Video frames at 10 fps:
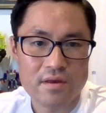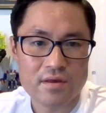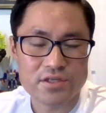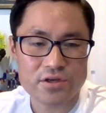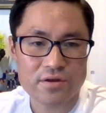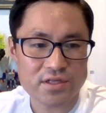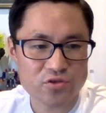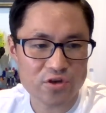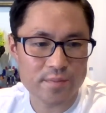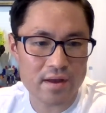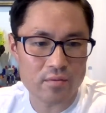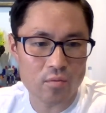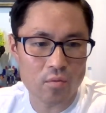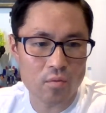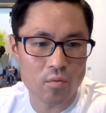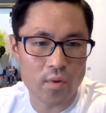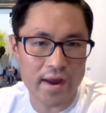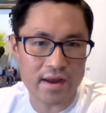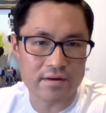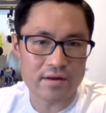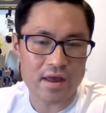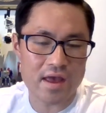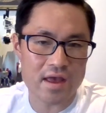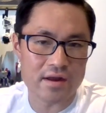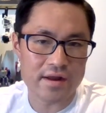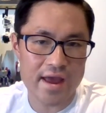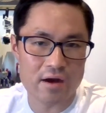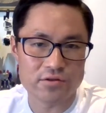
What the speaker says: So let's talk about when and how